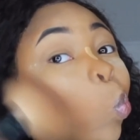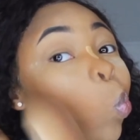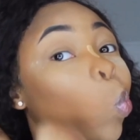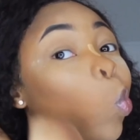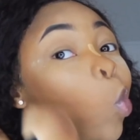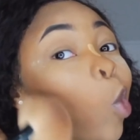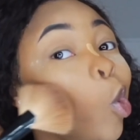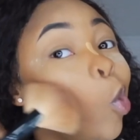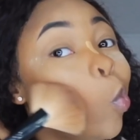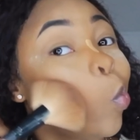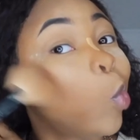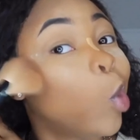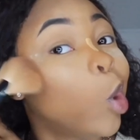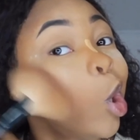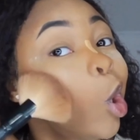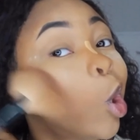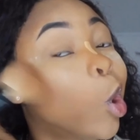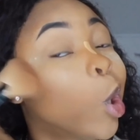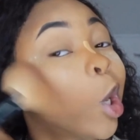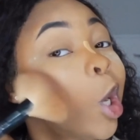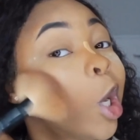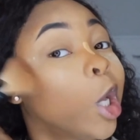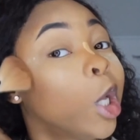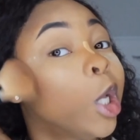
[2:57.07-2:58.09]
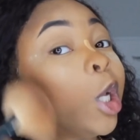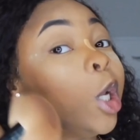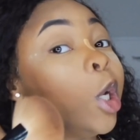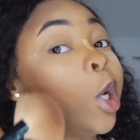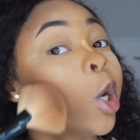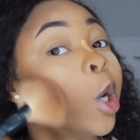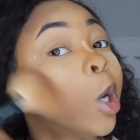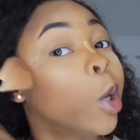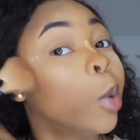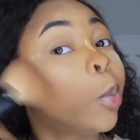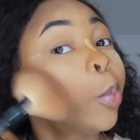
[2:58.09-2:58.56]
and put it right
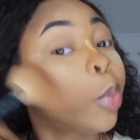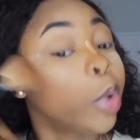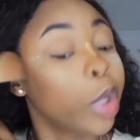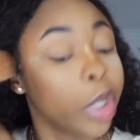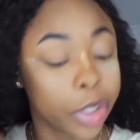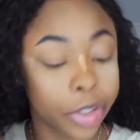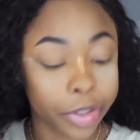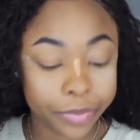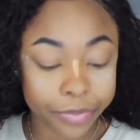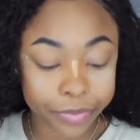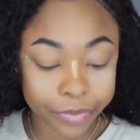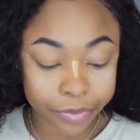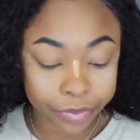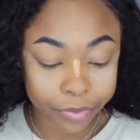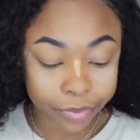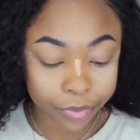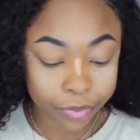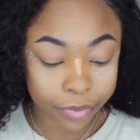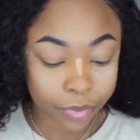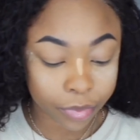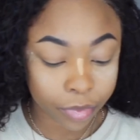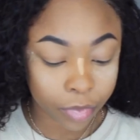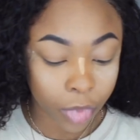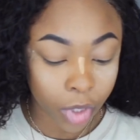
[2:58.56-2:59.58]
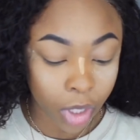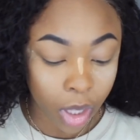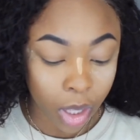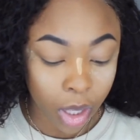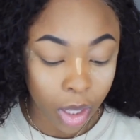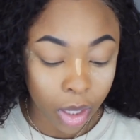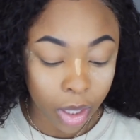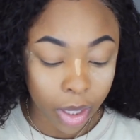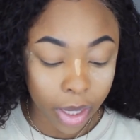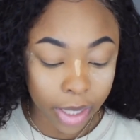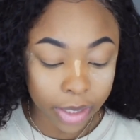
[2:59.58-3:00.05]
here, up here.
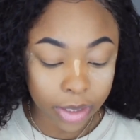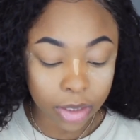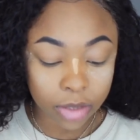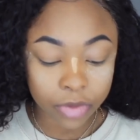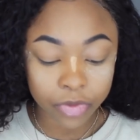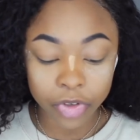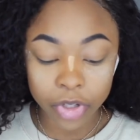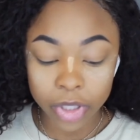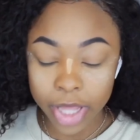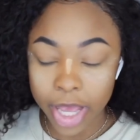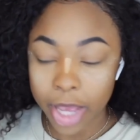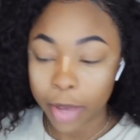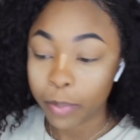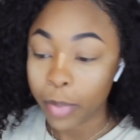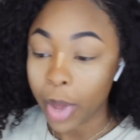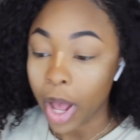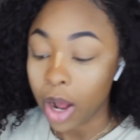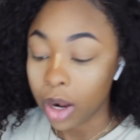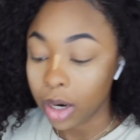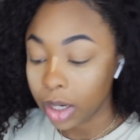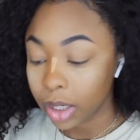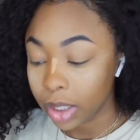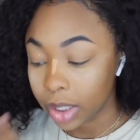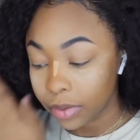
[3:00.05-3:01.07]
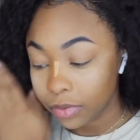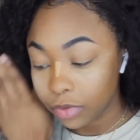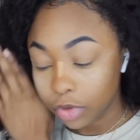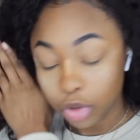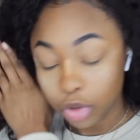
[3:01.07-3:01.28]
I just feel like powder gives you